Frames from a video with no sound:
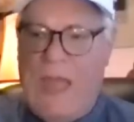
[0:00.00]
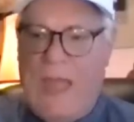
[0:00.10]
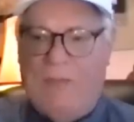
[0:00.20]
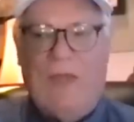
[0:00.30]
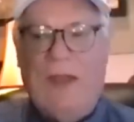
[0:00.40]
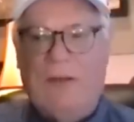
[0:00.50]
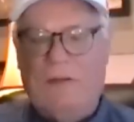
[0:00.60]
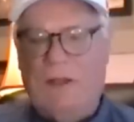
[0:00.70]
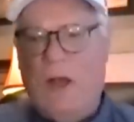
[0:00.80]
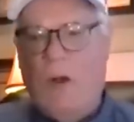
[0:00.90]
And
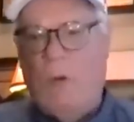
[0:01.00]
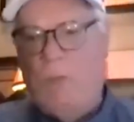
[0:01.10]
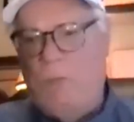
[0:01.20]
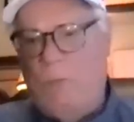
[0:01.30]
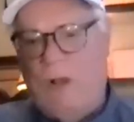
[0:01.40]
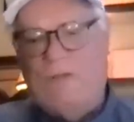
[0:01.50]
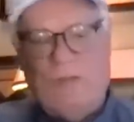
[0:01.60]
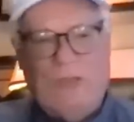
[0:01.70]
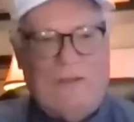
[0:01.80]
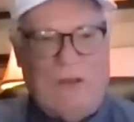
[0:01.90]
then, you know,
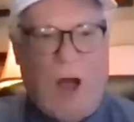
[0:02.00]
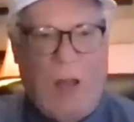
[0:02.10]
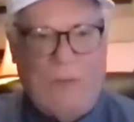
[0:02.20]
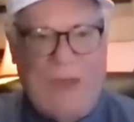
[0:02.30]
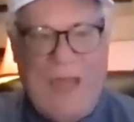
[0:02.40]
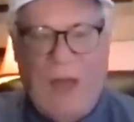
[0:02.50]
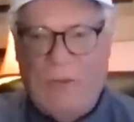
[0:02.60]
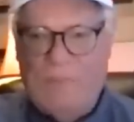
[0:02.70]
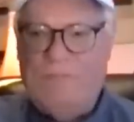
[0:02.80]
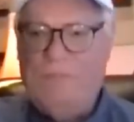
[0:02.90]
once things calm
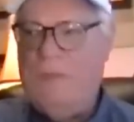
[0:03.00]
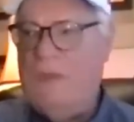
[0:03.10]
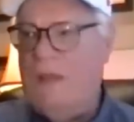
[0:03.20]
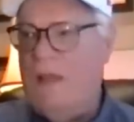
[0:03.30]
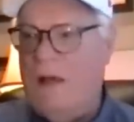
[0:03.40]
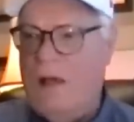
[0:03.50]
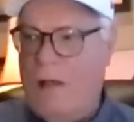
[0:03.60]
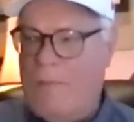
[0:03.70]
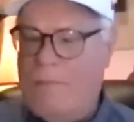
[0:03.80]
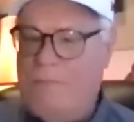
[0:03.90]
down,
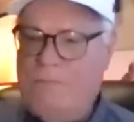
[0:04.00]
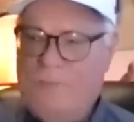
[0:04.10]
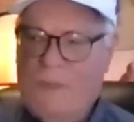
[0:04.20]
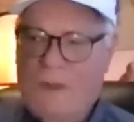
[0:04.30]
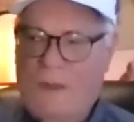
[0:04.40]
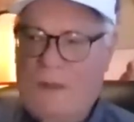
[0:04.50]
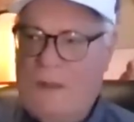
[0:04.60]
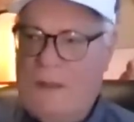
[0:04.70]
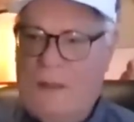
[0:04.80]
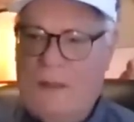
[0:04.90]
and
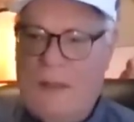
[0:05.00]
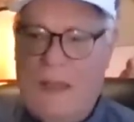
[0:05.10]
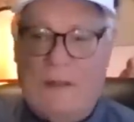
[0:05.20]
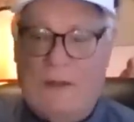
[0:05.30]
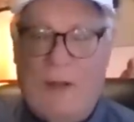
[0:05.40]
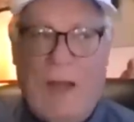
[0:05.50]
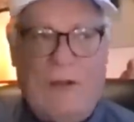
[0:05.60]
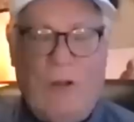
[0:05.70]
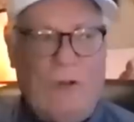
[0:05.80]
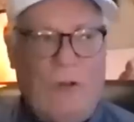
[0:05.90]
you know, I
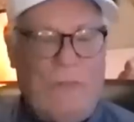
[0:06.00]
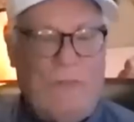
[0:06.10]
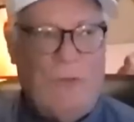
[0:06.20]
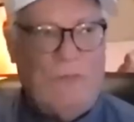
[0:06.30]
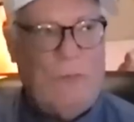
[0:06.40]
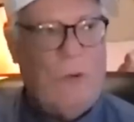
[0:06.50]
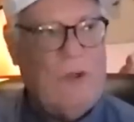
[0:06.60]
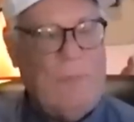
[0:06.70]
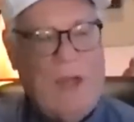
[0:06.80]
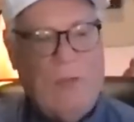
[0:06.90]
don't know the full
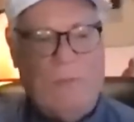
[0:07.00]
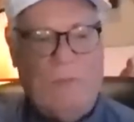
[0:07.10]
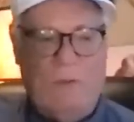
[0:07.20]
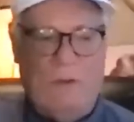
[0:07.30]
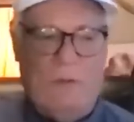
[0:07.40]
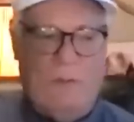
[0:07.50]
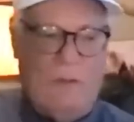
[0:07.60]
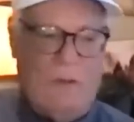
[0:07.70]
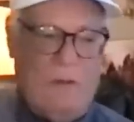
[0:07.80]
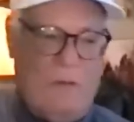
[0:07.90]
story about
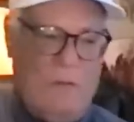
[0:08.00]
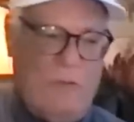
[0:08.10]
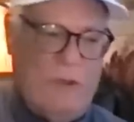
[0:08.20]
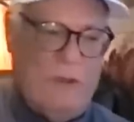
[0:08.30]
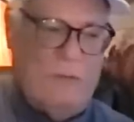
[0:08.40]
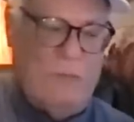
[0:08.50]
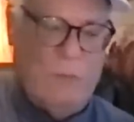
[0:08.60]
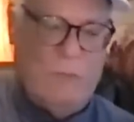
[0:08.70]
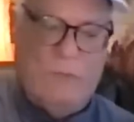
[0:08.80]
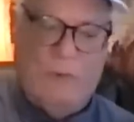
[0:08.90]
the
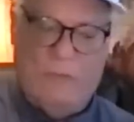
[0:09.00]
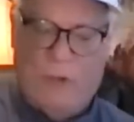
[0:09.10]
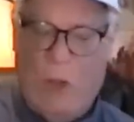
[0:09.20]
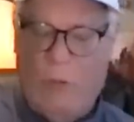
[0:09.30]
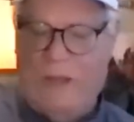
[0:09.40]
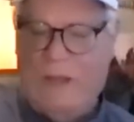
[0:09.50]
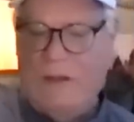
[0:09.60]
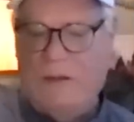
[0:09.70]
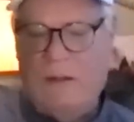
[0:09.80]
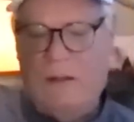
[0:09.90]

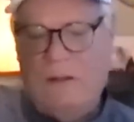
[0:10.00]
draconian